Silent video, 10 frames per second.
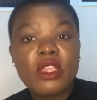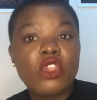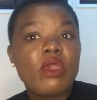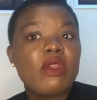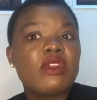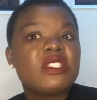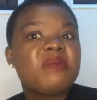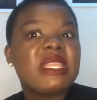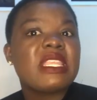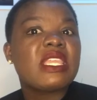You are not
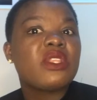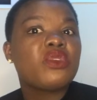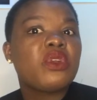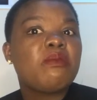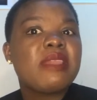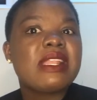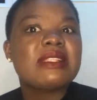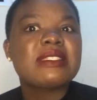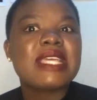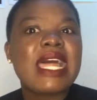spending it on
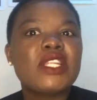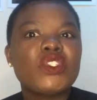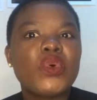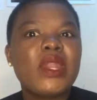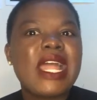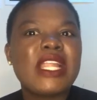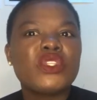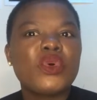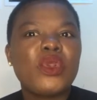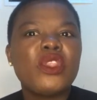bills at
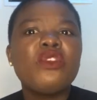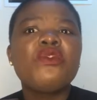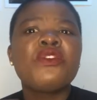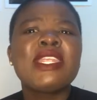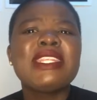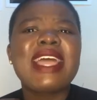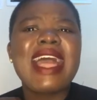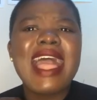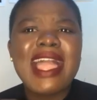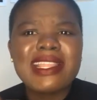all. You've already
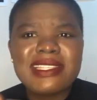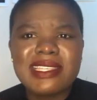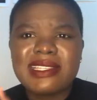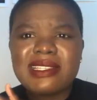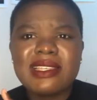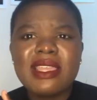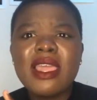hacked it.